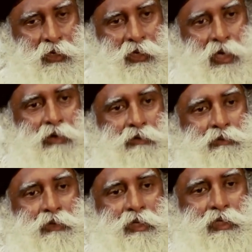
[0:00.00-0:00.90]

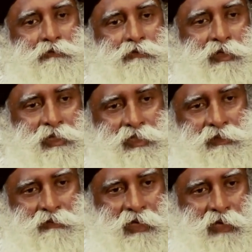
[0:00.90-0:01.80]
Now, the
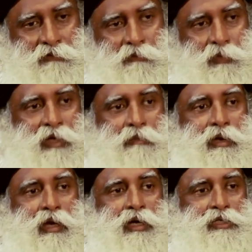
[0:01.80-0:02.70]
frills of life have
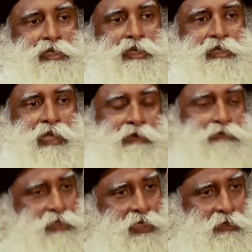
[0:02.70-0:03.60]
become larger than
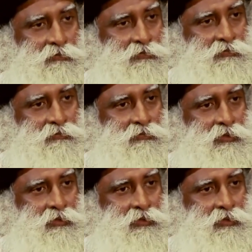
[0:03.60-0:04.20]
life itself.